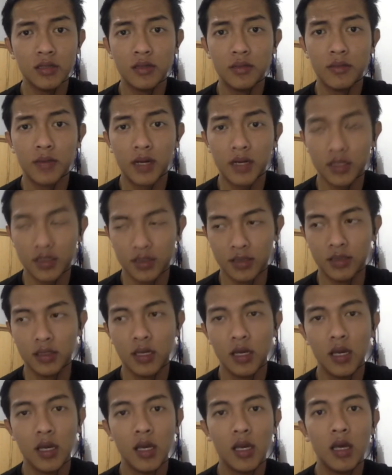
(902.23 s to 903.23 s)
the market.
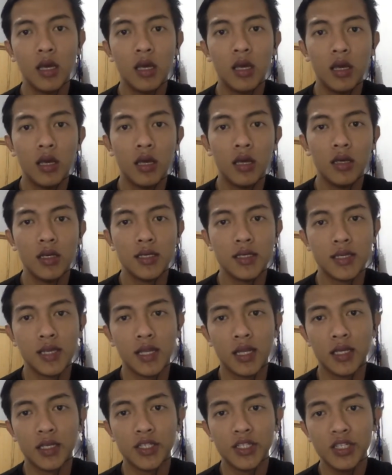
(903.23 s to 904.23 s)

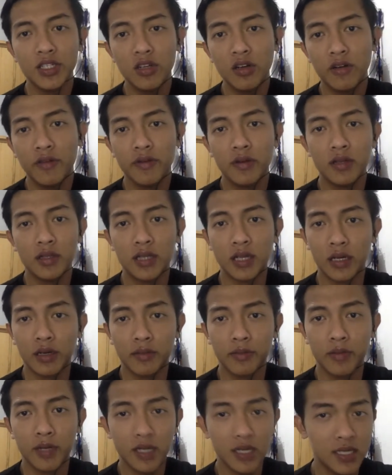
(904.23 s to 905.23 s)
selection of the
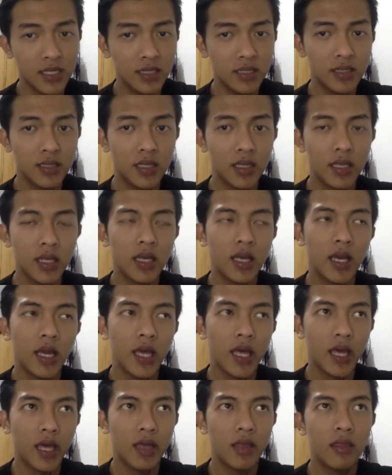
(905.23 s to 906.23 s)
target market,
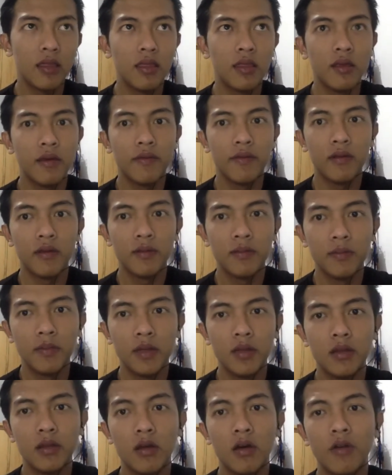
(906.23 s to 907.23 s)
and
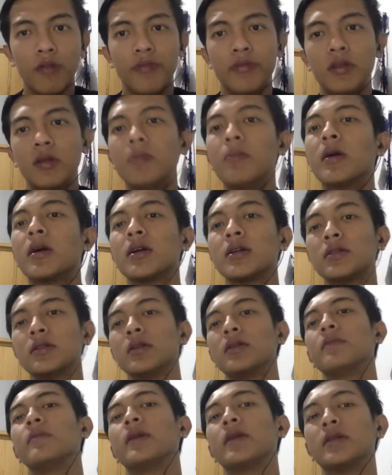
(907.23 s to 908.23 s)
development of the
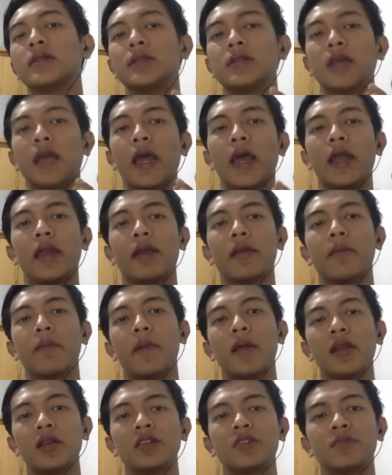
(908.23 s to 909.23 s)
marketing mix and
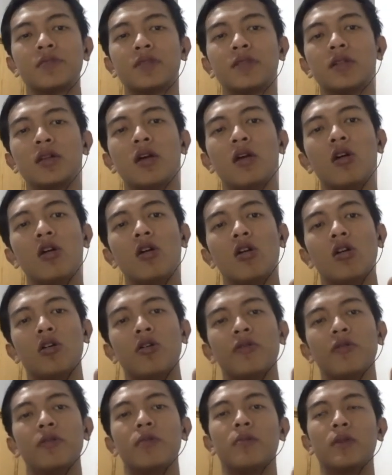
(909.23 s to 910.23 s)
management
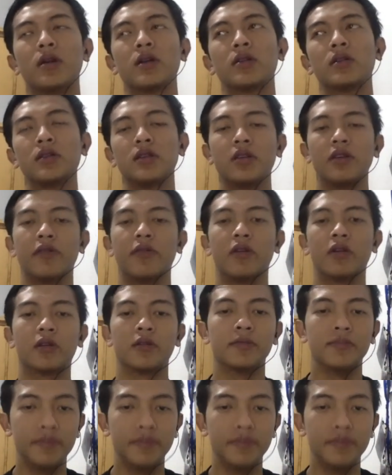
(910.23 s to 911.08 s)
of the marketing effort.